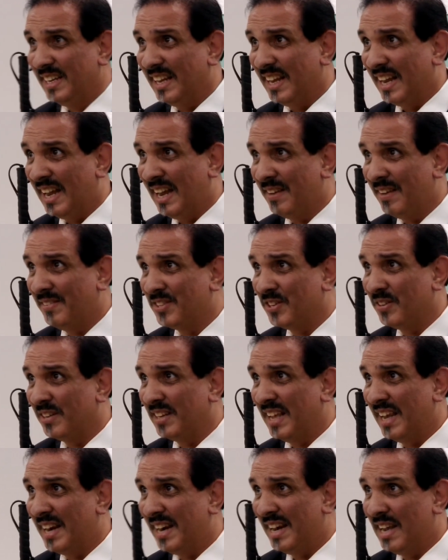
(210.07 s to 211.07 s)
I turn
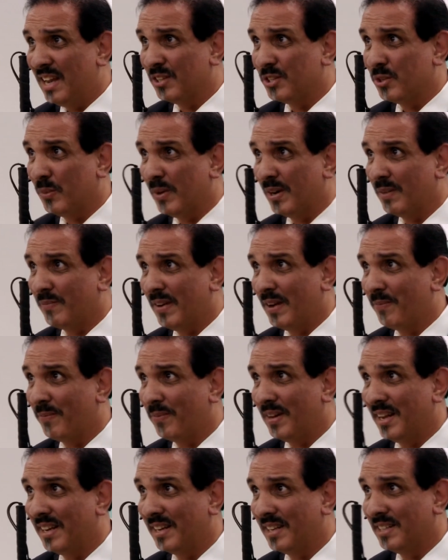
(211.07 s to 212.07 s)
that now so where if I
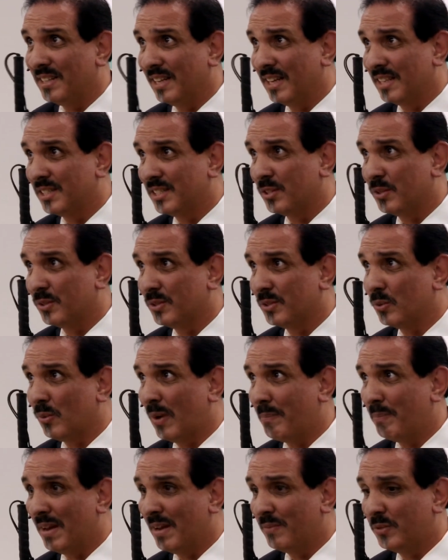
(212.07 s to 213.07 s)
swipe
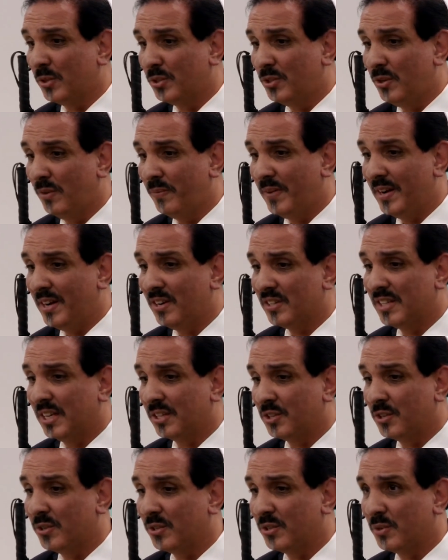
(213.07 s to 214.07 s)
left with 2 fingers, that
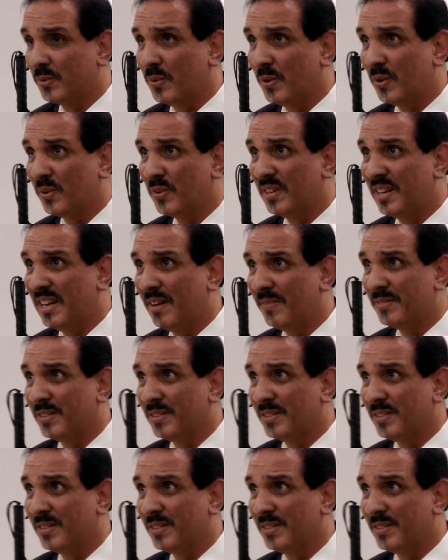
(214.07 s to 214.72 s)
turns the rotor left.